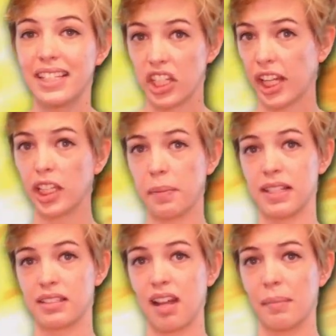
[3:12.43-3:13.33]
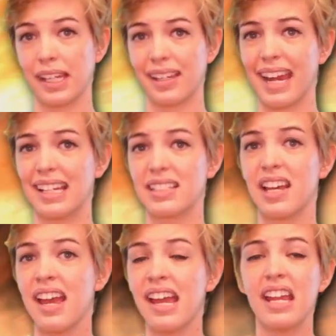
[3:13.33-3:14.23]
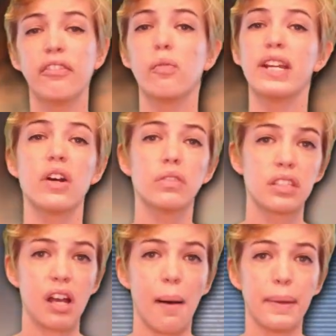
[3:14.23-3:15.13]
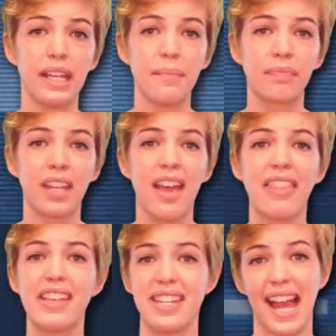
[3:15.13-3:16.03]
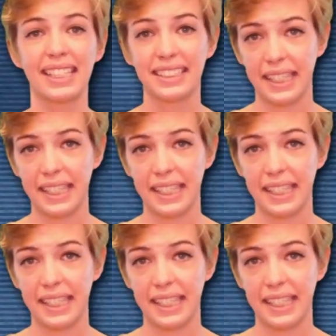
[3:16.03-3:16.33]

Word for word: see Chelyabinsk coming, and if we don't stop it, the next